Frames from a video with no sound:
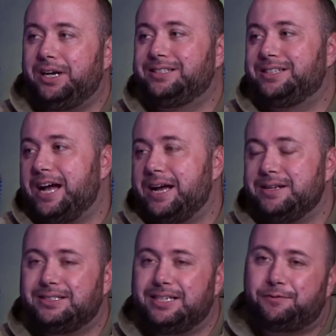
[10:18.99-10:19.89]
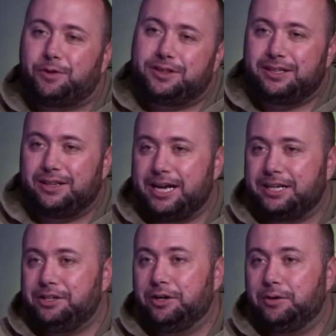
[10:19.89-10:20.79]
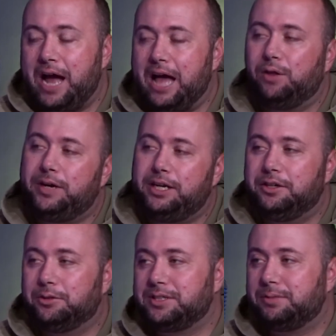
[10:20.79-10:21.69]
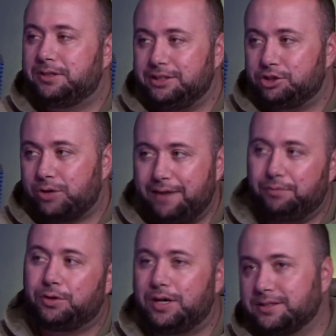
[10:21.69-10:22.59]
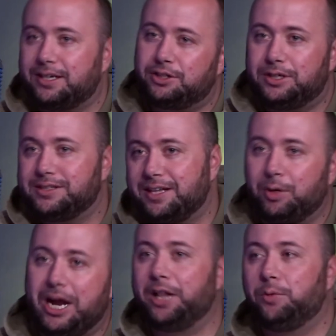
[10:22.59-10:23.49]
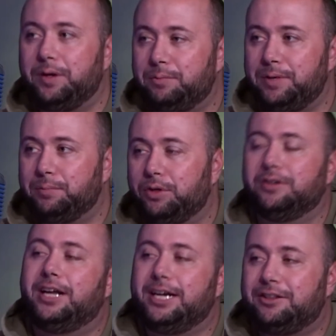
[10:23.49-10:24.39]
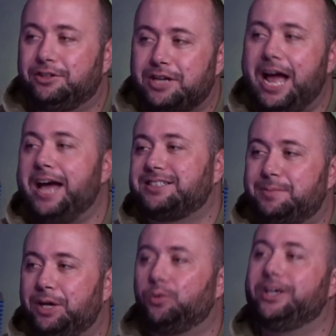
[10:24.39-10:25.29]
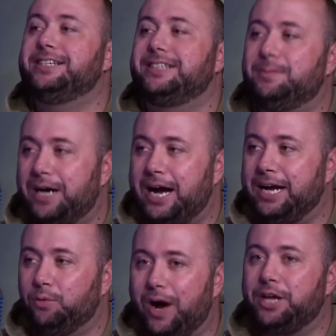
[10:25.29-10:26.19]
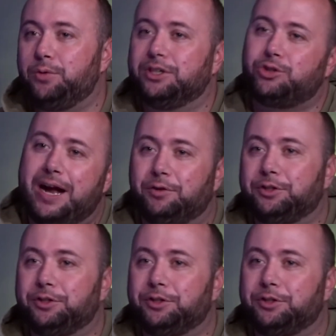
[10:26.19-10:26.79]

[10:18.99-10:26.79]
it's different than, like, you know, Halloween. You don't typically travel across the country to celebrate Halloween with people. Like, there has to be a reason behind why you would travel